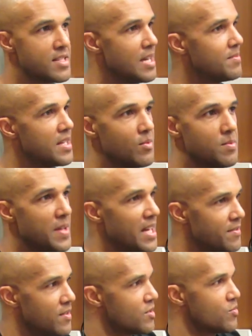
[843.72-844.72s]
Same thing with
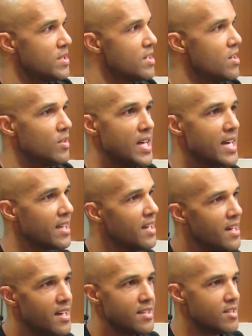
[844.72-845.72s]
black folks. We know, like,
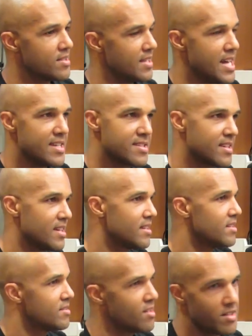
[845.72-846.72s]
there's
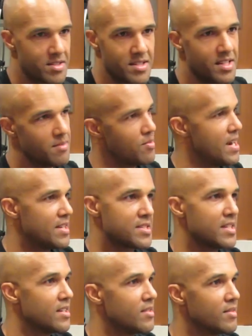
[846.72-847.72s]
light-skinned, dark-skinned,
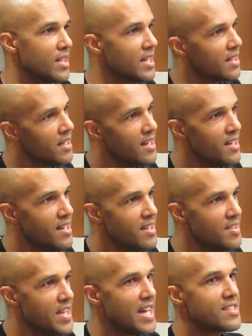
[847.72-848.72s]
brown-skinned, like,
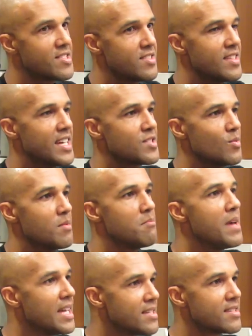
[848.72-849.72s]
That's what
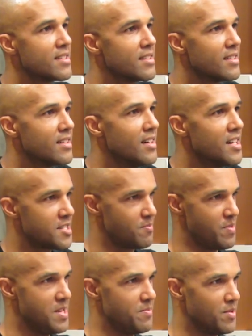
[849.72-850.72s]
makes us
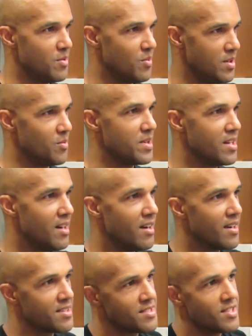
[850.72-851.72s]
people what we
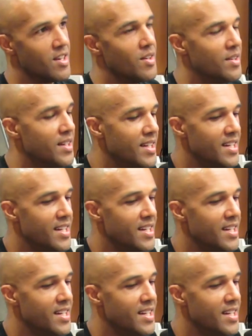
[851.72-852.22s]
are. So